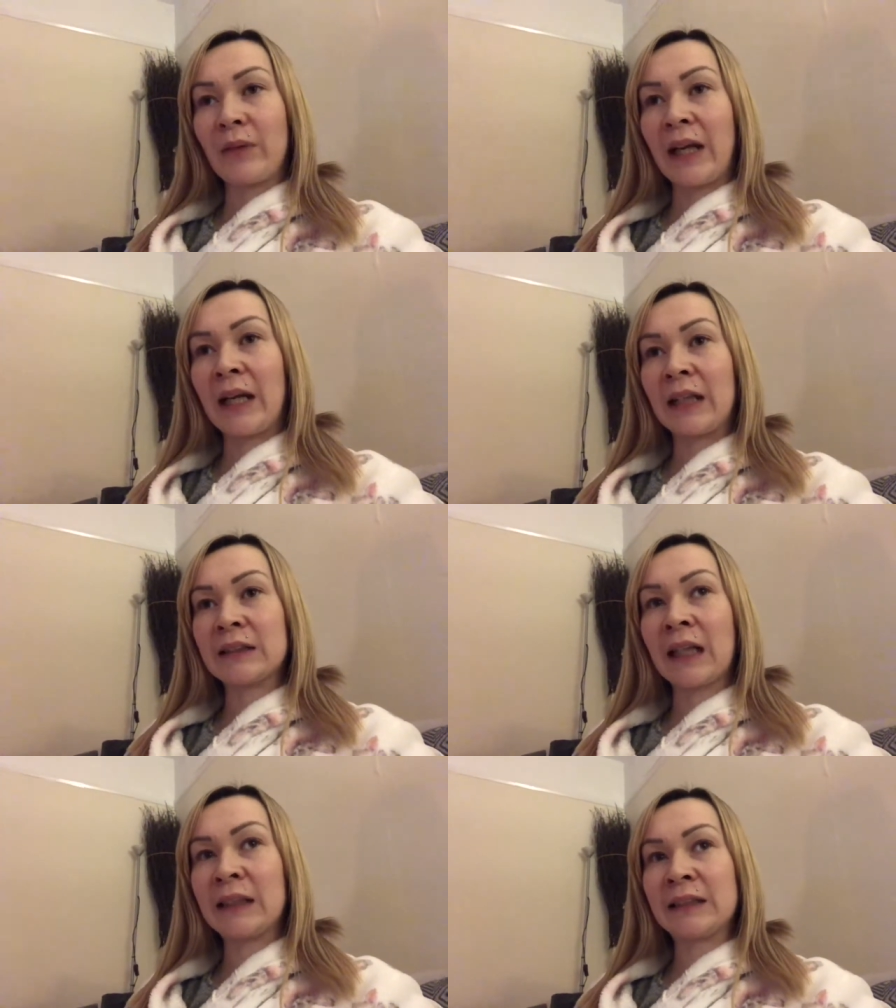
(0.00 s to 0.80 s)

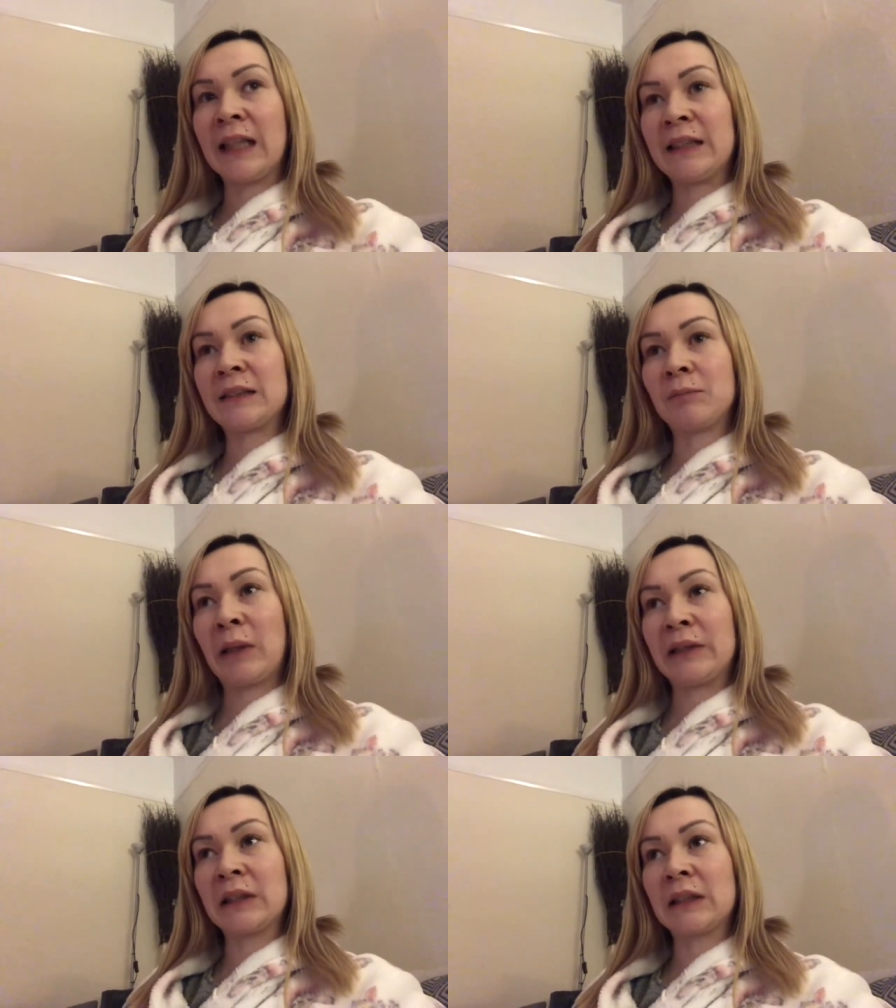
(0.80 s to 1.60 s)
And I said,
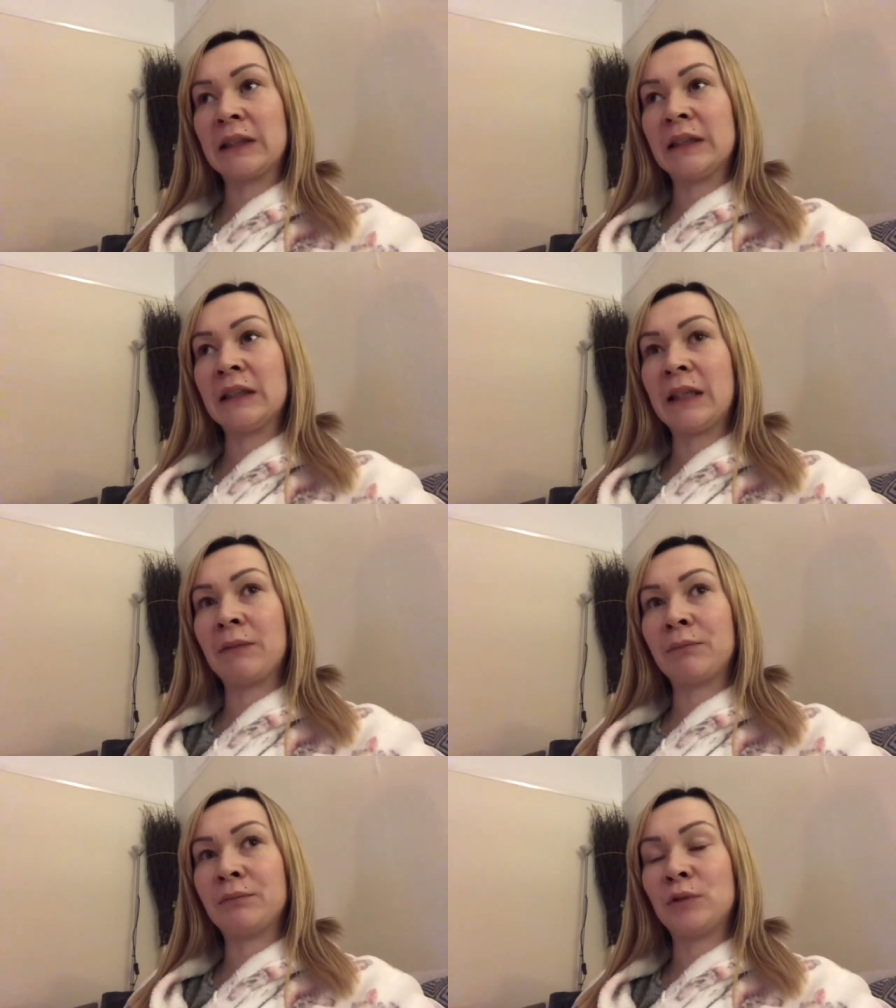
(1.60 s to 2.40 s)
basically, you know,